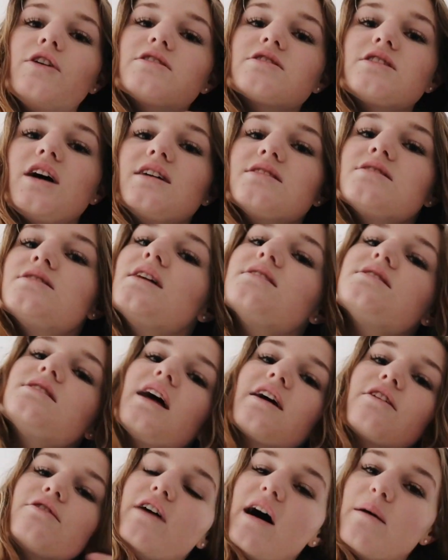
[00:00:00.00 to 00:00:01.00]
First class starts in
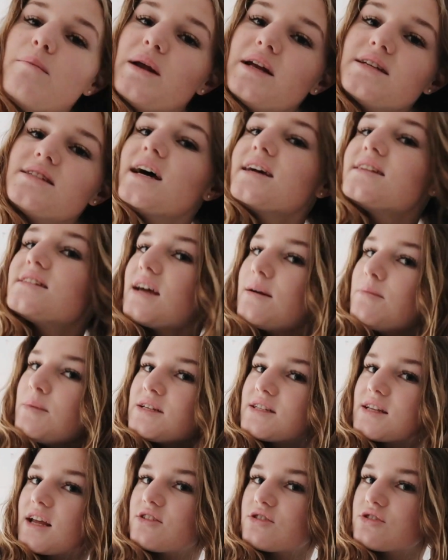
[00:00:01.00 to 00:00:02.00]
like 5 minutes. Takes 10
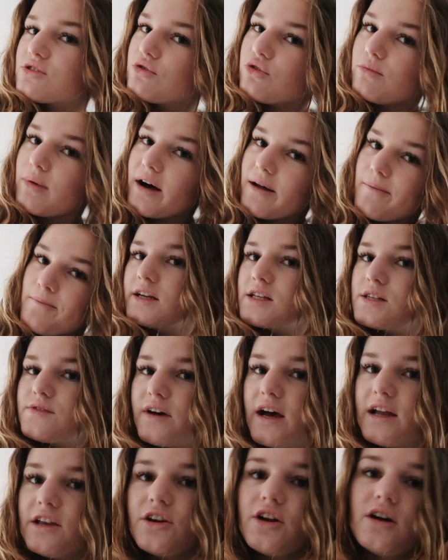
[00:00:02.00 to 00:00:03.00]
minutes to get to school, but it's
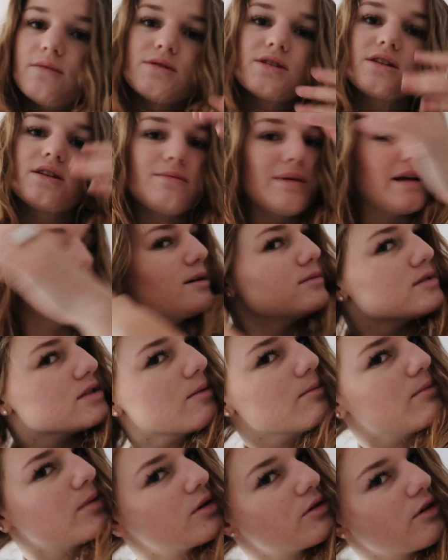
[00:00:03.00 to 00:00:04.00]
fine, you know? I'm just gonna make up
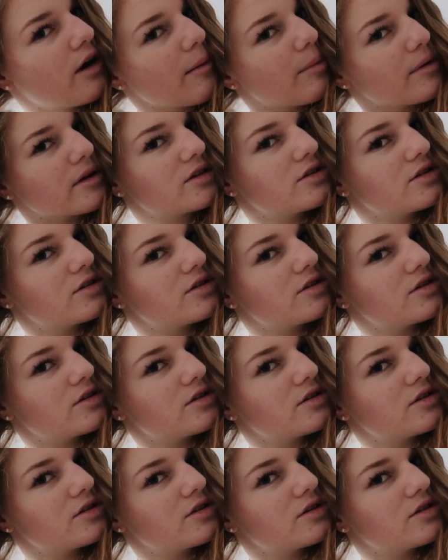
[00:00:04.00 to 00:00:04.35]
some bullcrap